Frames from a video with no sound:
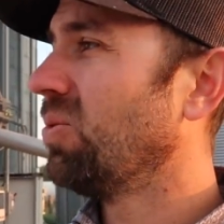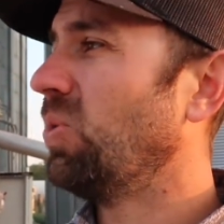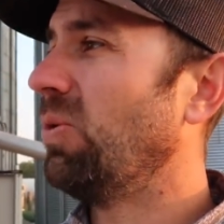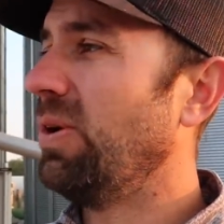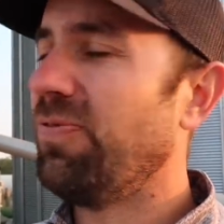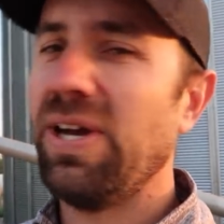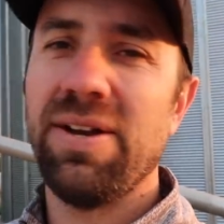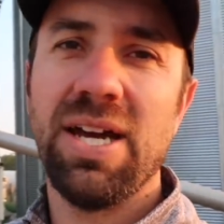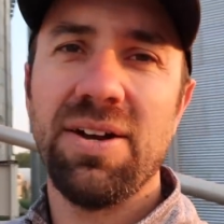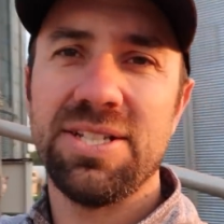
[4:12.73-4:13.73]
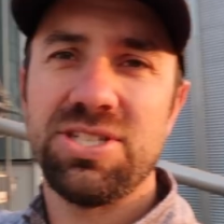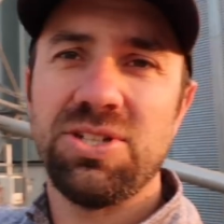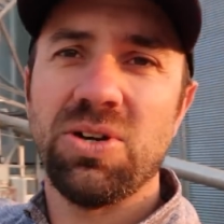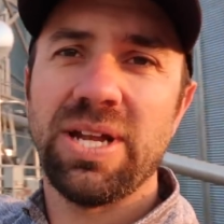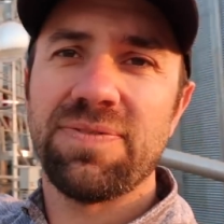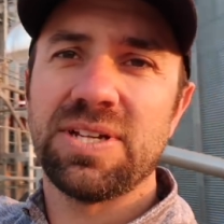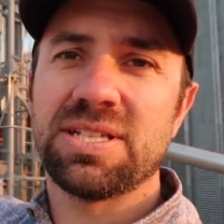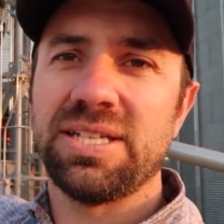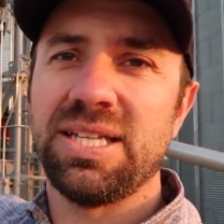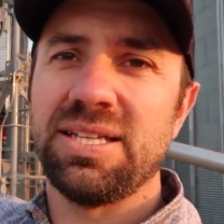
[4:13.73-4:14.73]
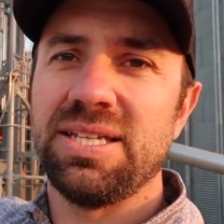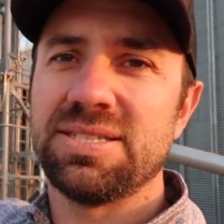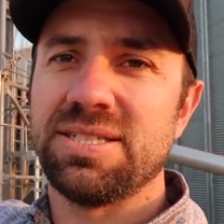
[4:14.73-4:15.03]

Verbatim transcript: what we found out is you don't have to clean these.